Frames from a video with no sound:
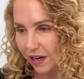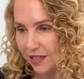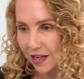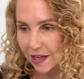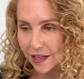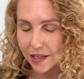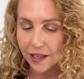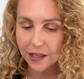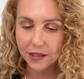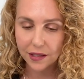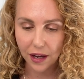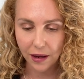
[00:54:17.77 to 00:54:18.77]

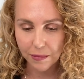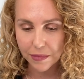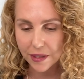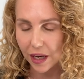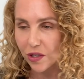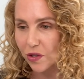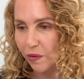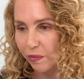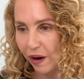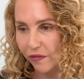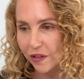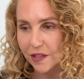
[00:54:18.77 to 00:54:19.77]
identities, sexual
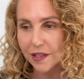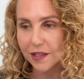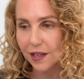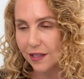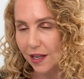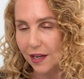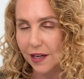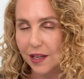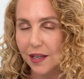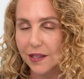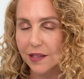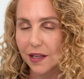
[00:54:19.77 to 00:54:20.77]
preferences,
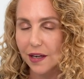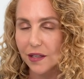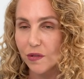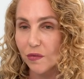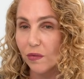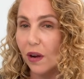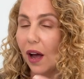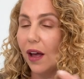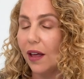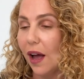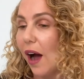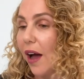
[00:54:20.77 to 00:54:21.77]
identities. And
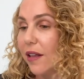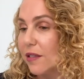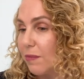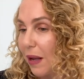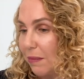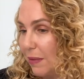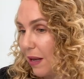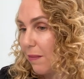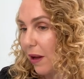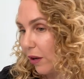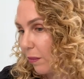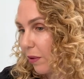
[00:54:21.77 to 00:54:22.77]
it's made me a
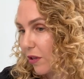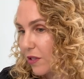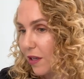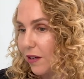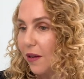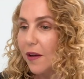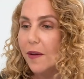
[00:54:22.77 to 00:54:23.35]
better person.